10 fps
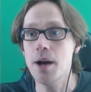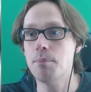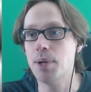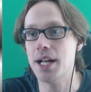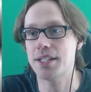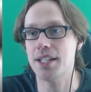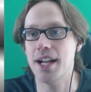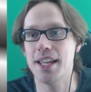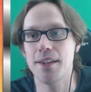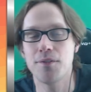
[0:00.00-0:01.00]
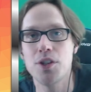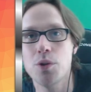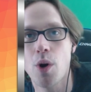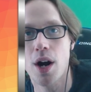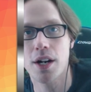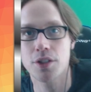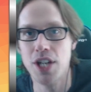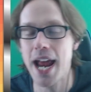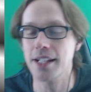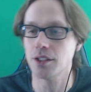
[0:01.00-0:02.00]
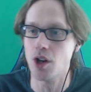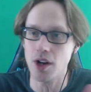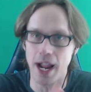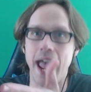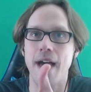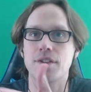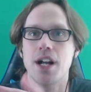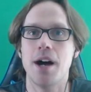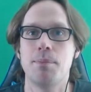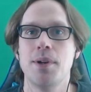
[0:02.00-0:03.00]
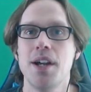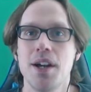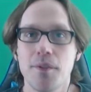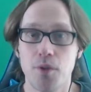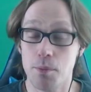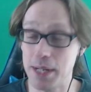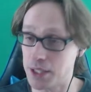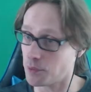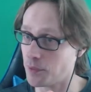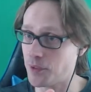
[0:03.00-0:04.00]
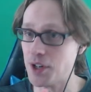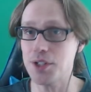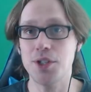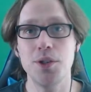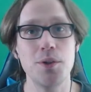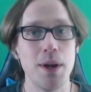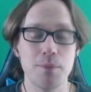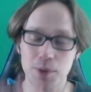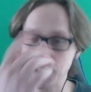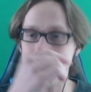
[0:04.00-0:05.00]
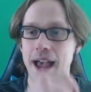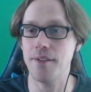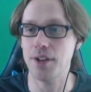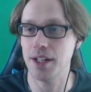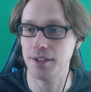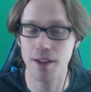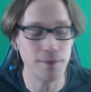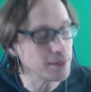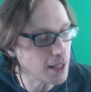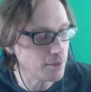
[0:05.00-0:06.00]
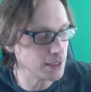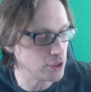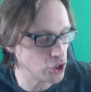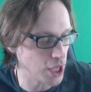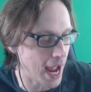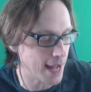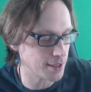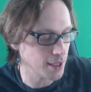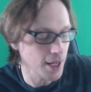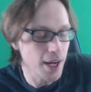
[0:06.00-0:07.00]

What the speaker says: but if you are chatting along, I have it up for me to refer to, and we're going to have a lovely chat.